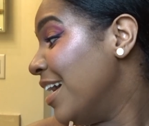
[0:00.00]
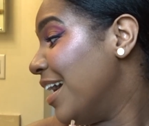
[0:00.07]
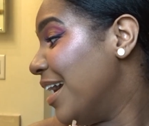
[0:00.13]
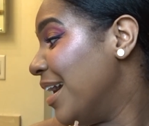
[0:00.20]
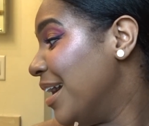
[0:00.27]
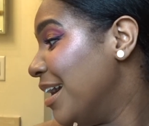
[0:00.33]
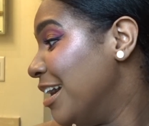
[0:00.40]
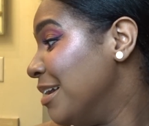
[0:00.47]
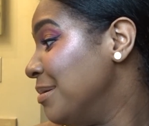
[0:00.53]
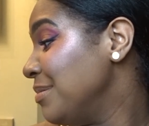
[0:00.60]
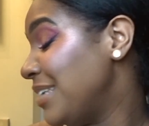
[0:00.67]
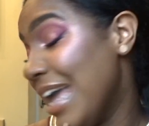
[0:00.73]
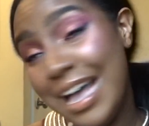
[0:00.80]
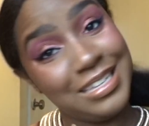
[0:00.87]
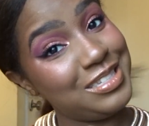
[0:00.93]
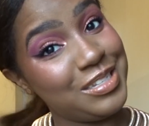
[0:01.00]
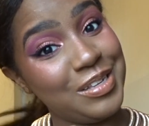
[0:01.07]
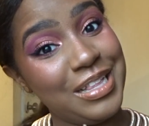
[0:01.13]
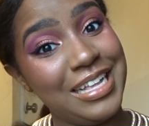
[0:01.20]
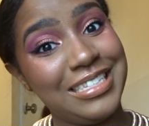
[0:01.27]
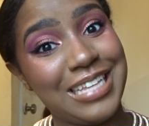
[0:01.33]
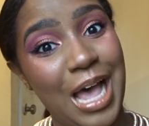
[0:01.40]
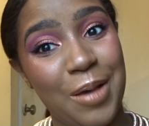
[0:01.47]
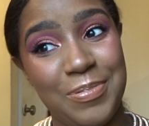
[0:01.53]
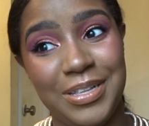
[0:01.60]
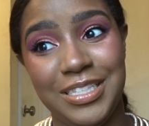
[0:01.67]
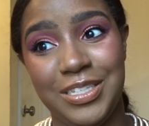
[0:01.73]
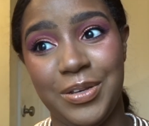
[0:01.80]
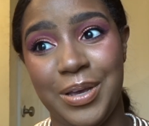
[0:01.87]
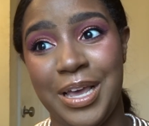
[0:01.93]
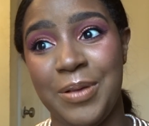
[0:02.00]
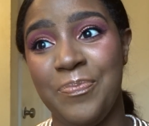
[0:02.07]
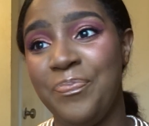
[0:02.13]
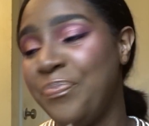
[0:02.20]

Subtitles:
Yeah, so let's hop into it.